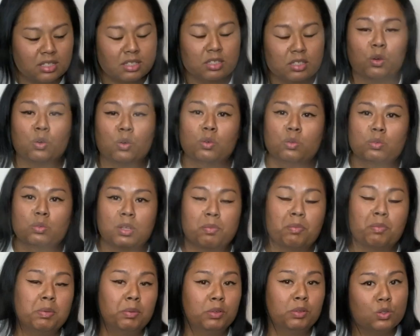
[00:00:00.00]
So some
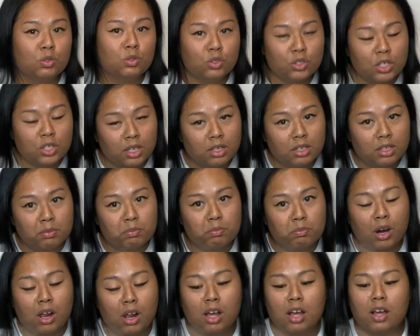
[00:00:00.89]
people use chicken
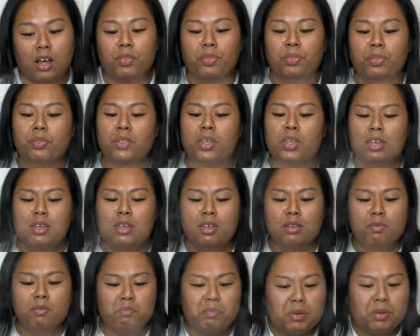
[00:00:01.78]
broth,
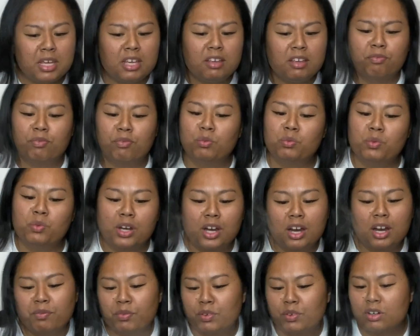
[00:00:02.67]
beef,
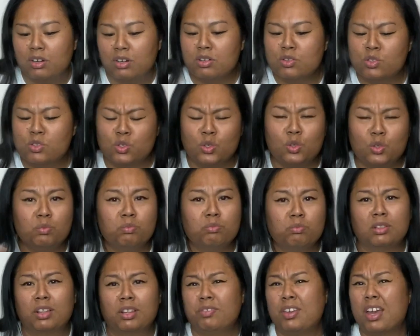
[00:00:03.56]
whatever soup.
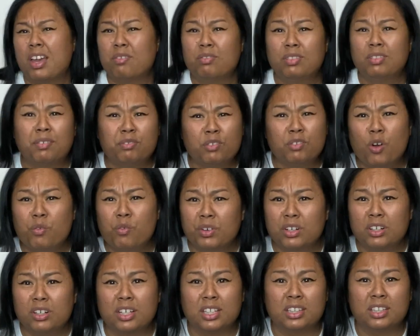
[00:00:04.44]
If you have
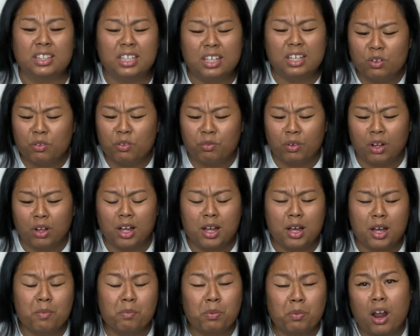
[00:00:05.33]
leftover
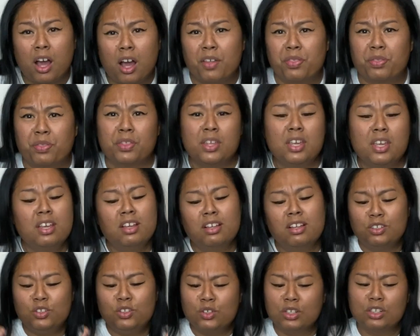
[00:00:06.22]
catil broth,
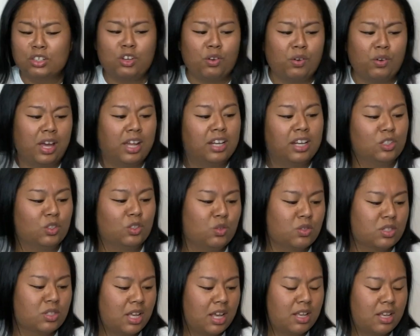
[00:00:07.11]
you can go ahead and
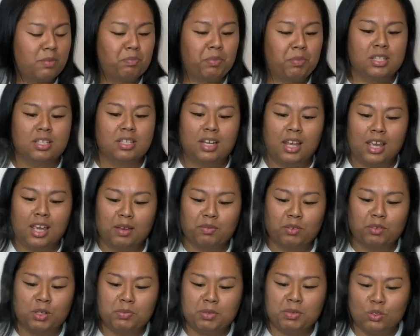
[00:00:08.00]
use that, but today I'm
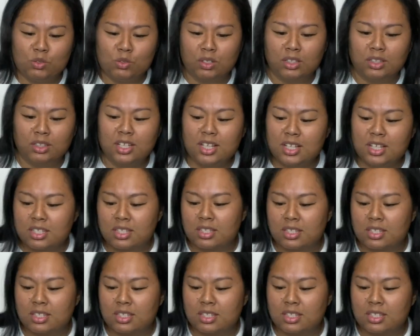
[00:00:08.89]
going to be using this.